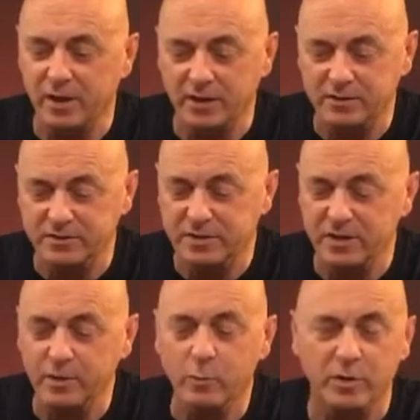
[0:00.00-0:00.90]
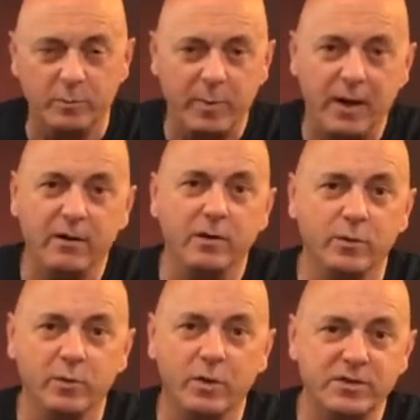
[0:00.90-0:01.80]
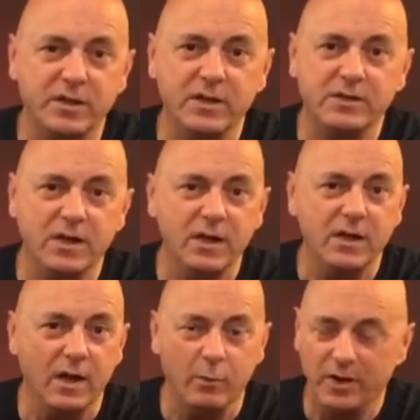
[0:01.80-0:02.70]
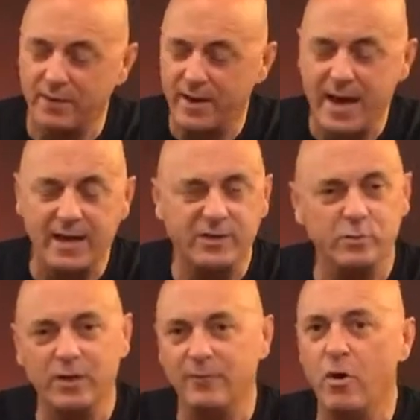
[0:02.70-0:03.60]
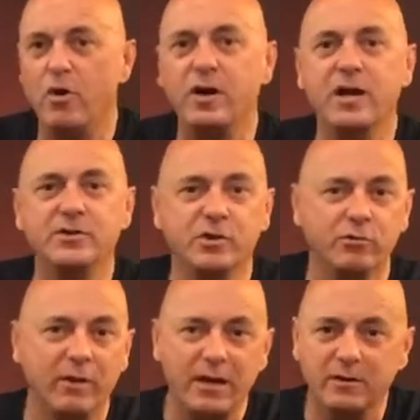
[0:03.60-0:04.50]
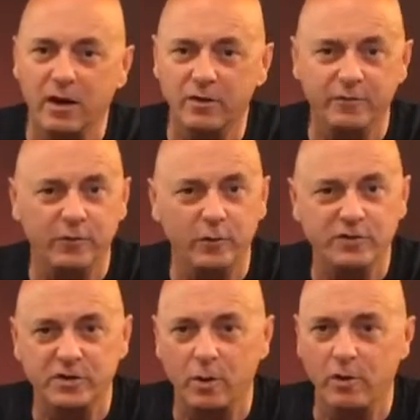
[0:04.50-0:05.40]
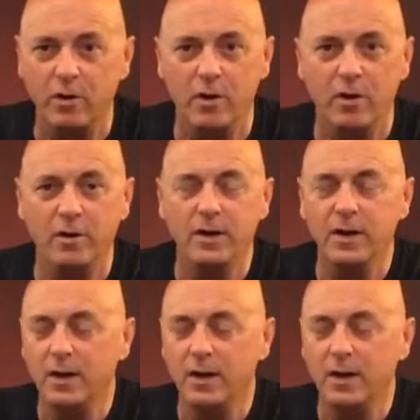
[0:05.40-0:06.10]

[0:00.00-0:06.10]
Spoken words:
a dinner with pairing with whiskeys. We're going to have haggis. We're going to have all kinds of great other foods that go along.